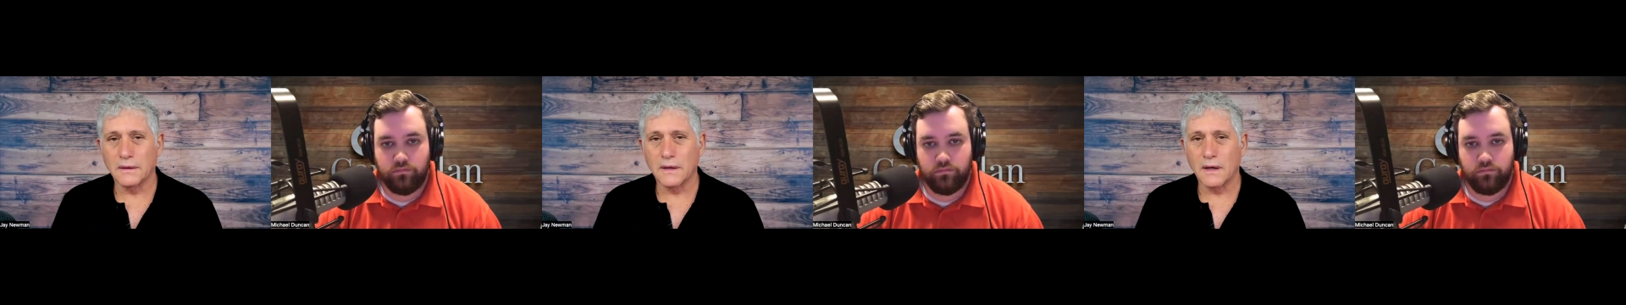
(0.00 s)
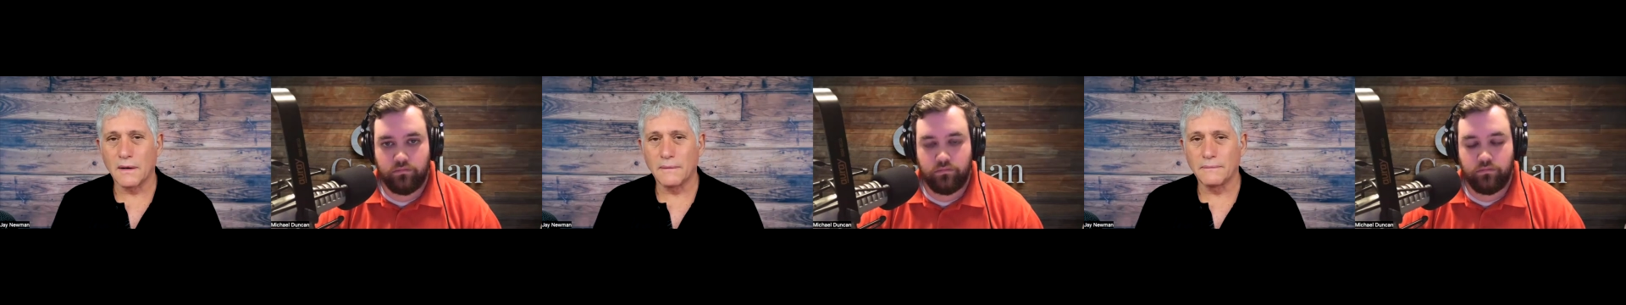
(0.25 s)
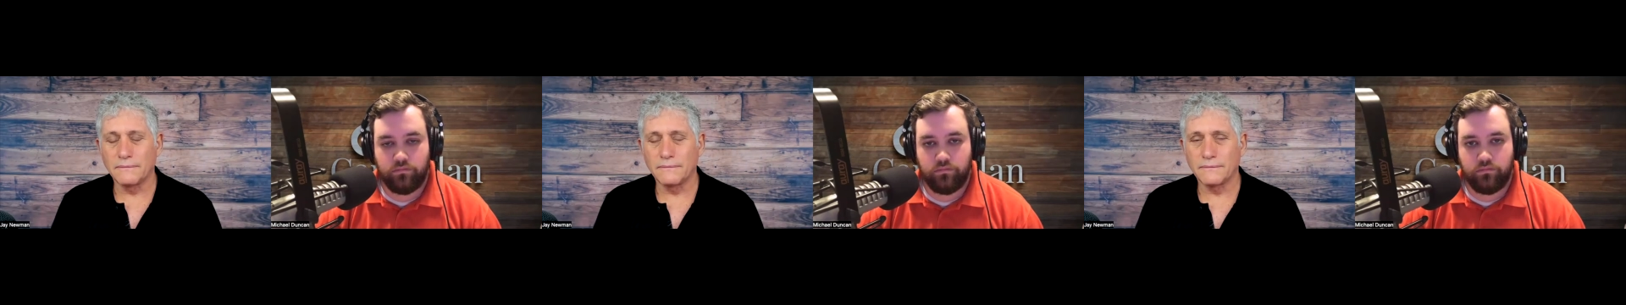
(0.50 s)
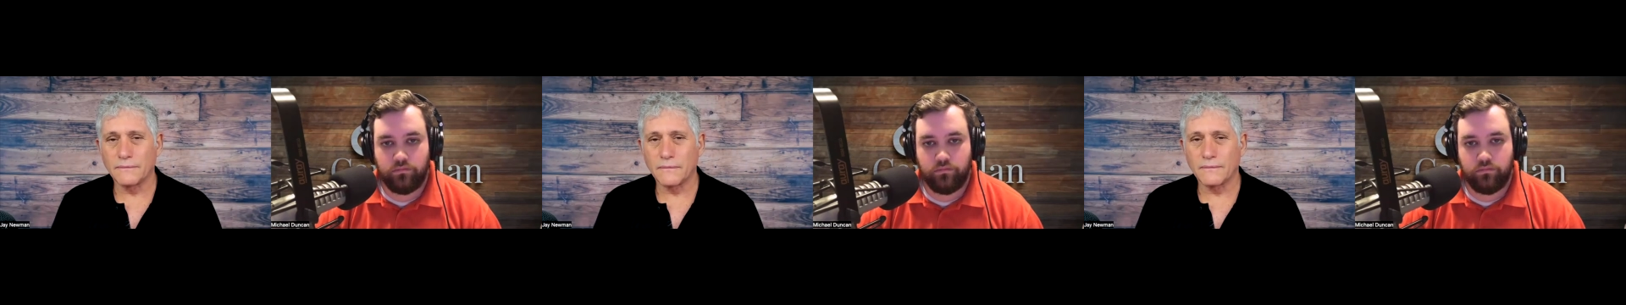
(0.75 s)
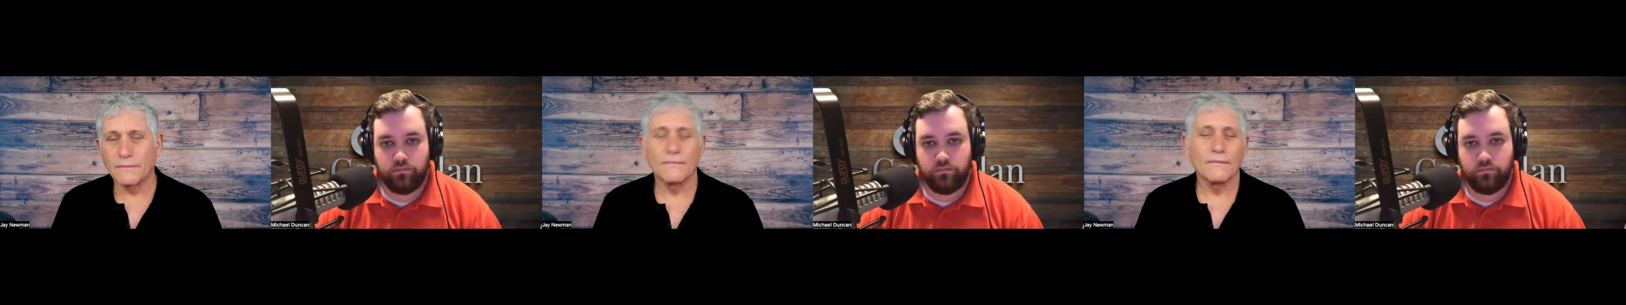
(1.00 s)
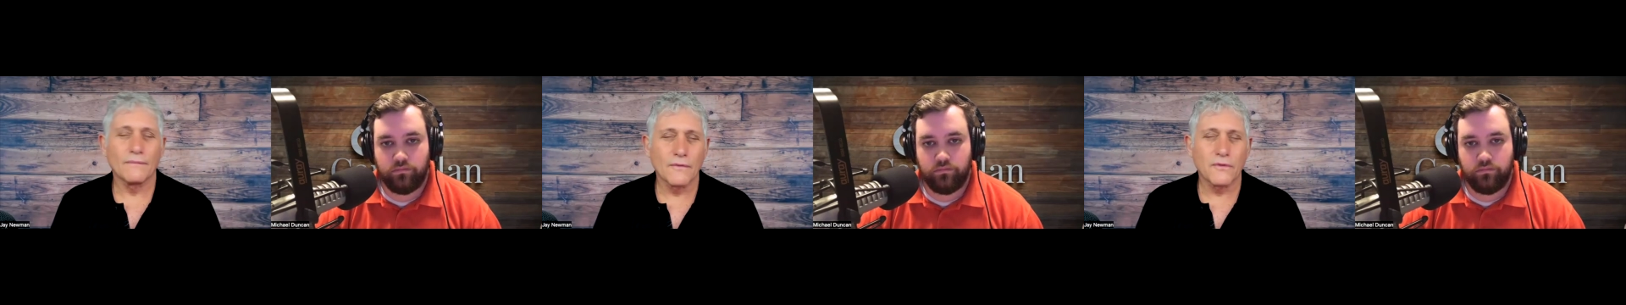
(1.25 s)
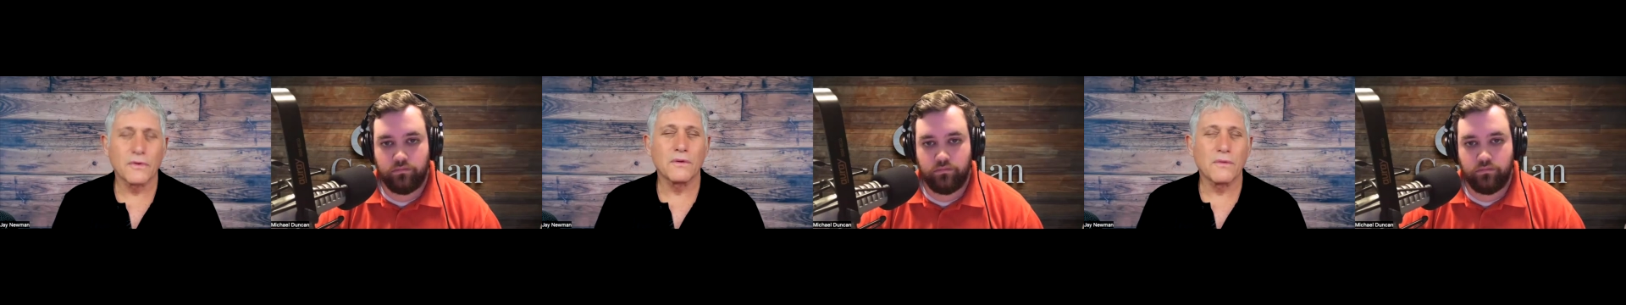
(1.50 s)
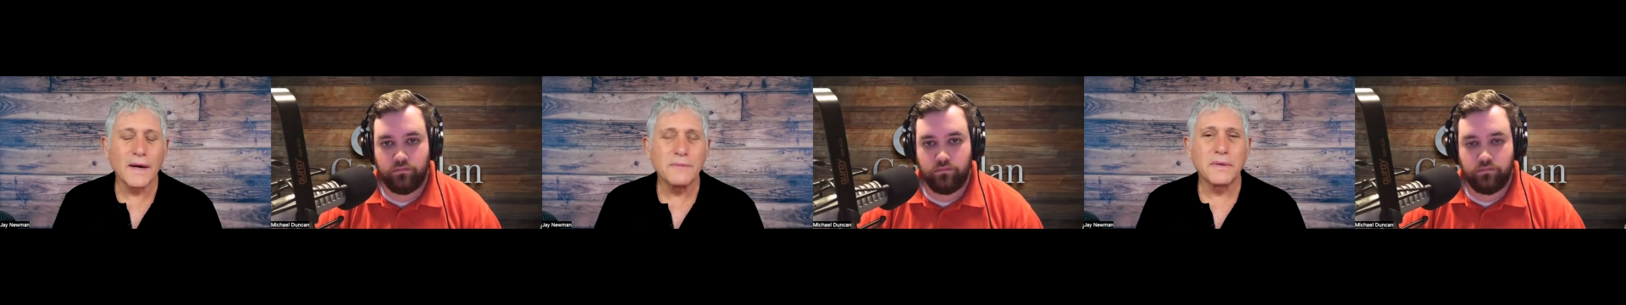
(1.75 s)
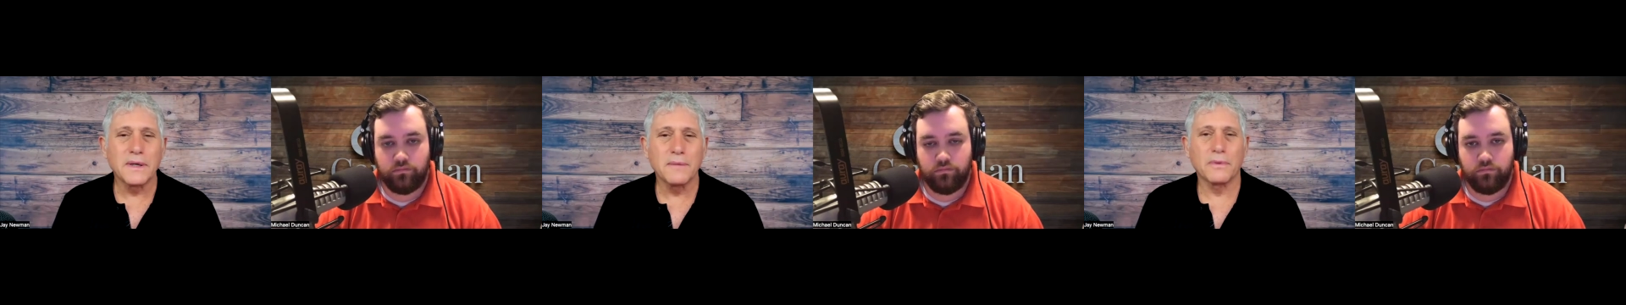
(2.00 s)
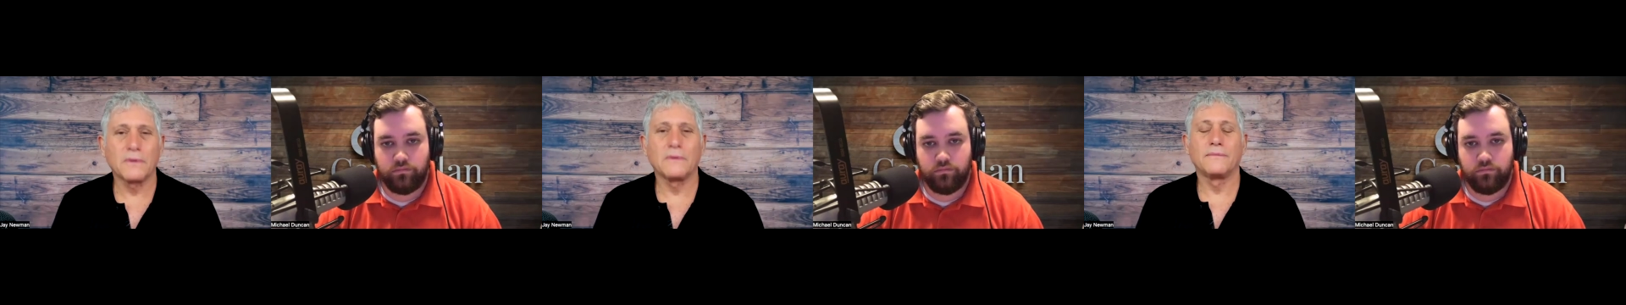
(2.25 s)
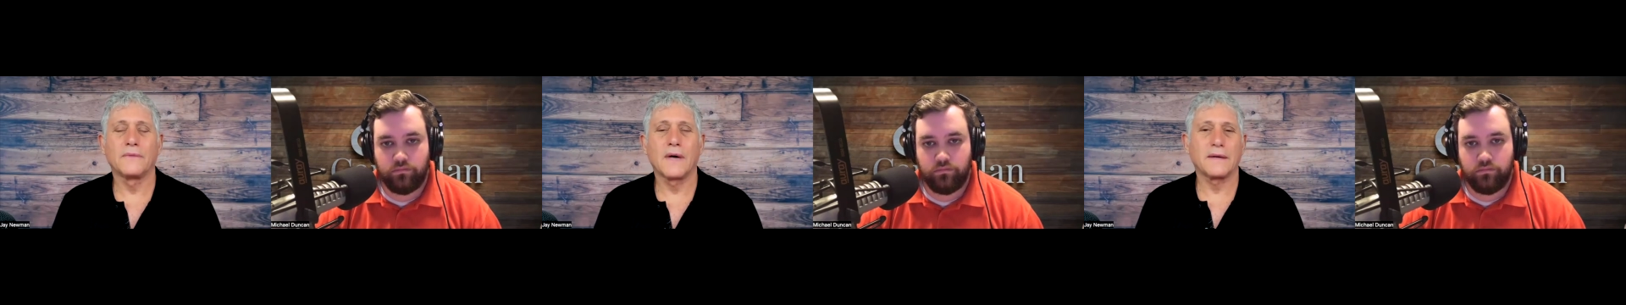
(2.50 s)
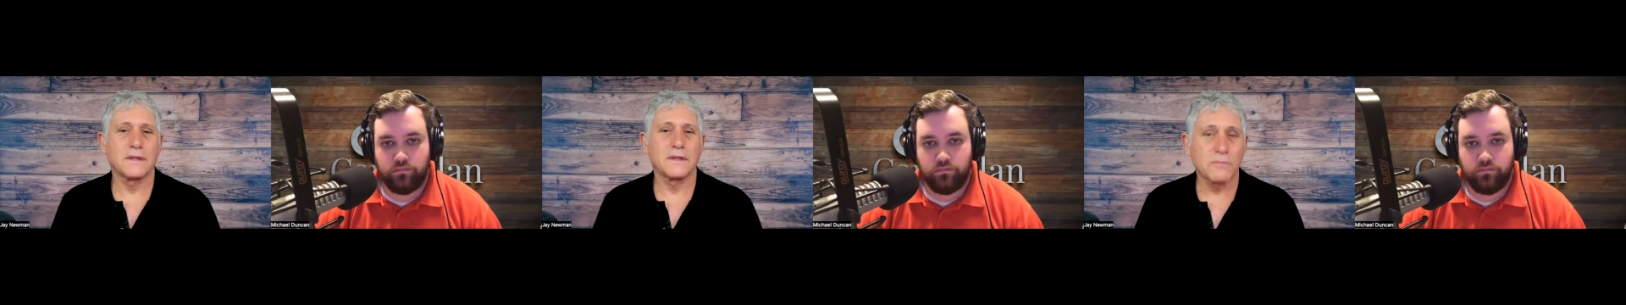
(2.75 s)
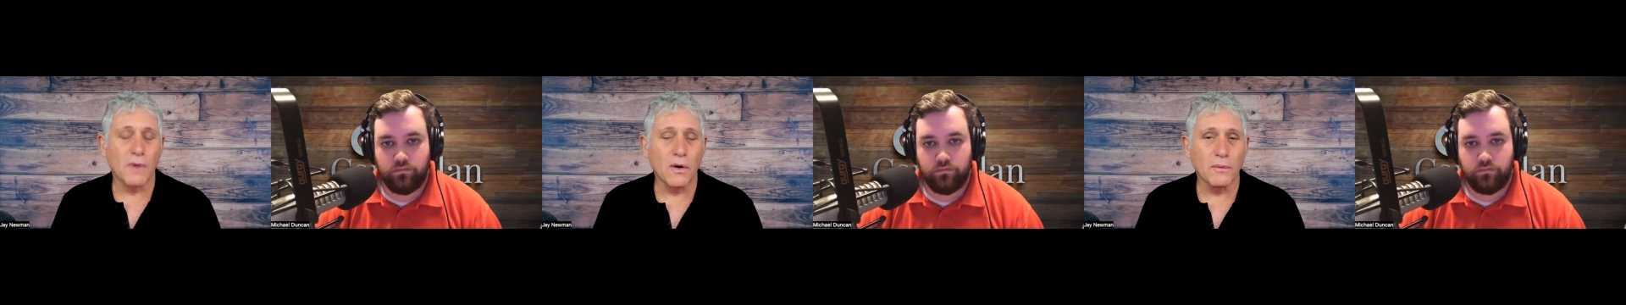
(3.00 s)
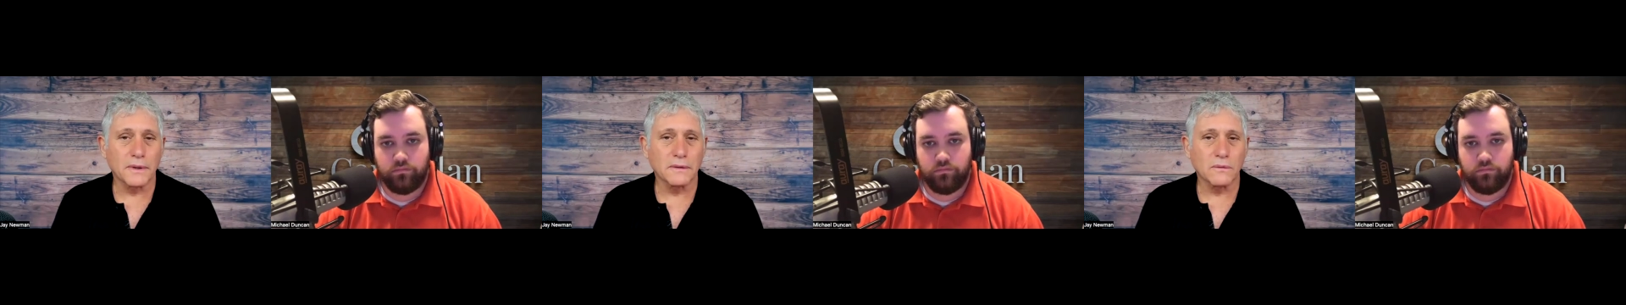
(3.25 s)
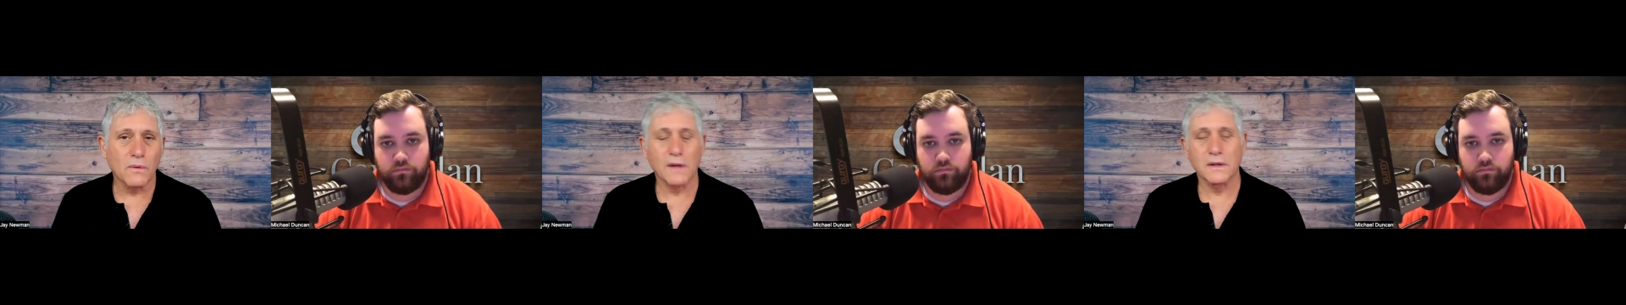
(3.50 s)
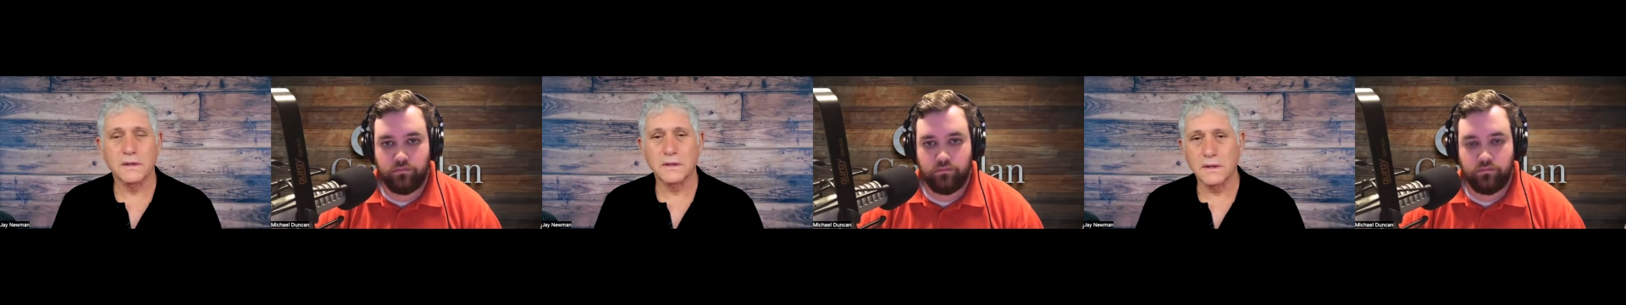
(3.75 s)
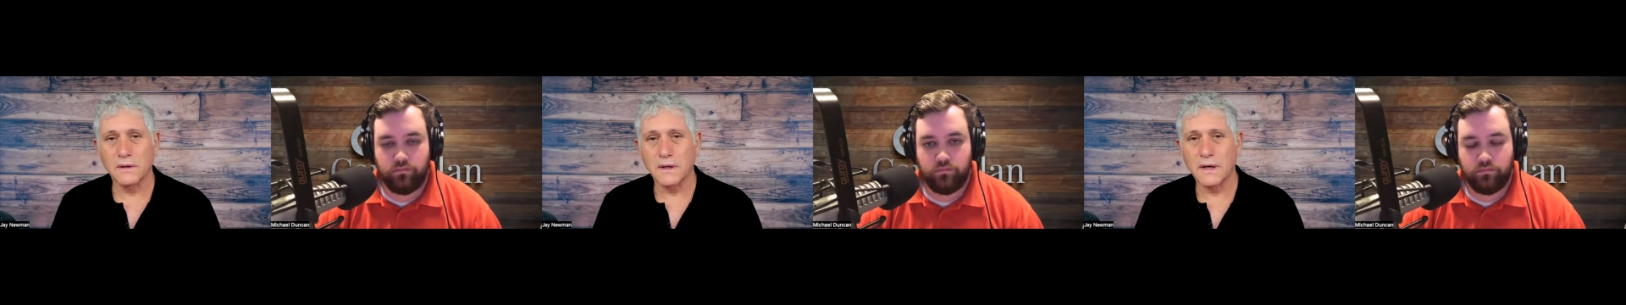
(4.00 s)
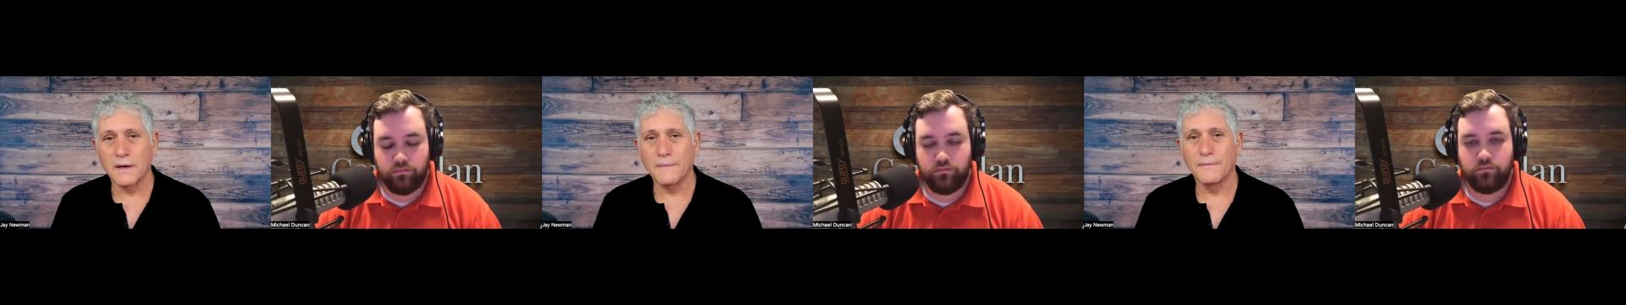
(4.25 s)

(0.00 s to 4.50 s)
Speaker 1: um, for the right people at this moment, while it's still there,